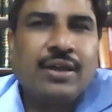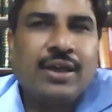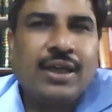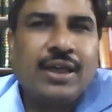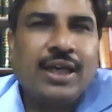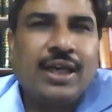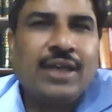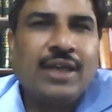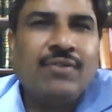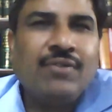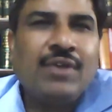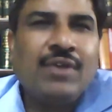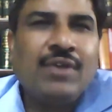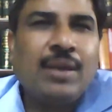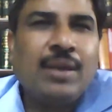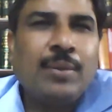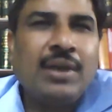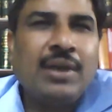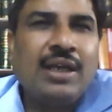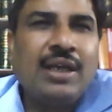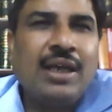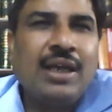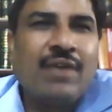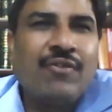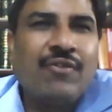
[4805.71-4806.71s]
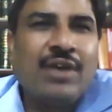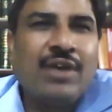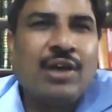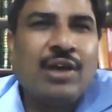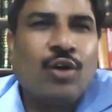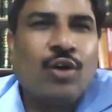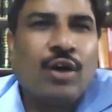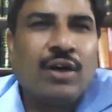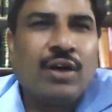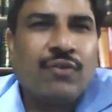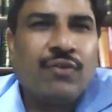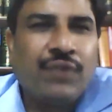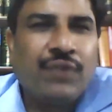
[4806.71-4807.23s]
invariably every
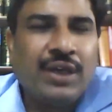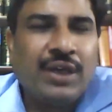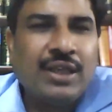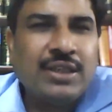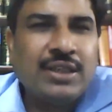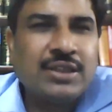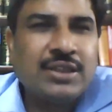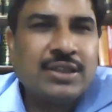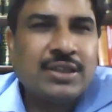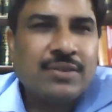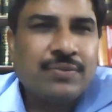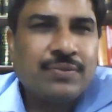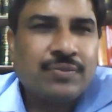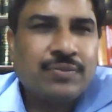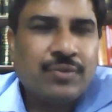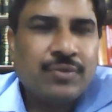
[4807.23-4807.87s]
lawyer feels,